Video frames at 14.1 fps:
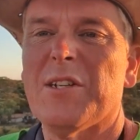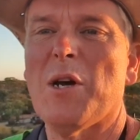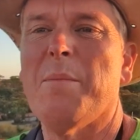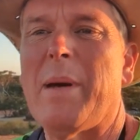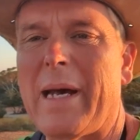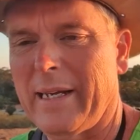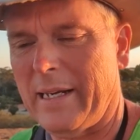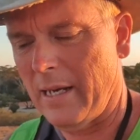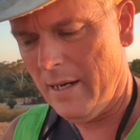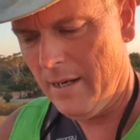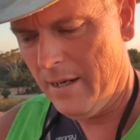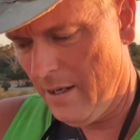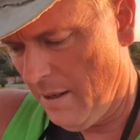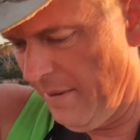Don't panic,
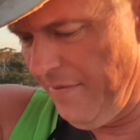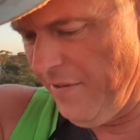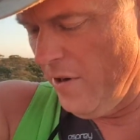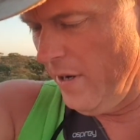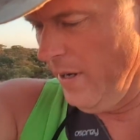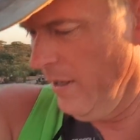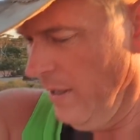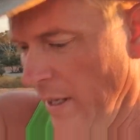I'll be fine.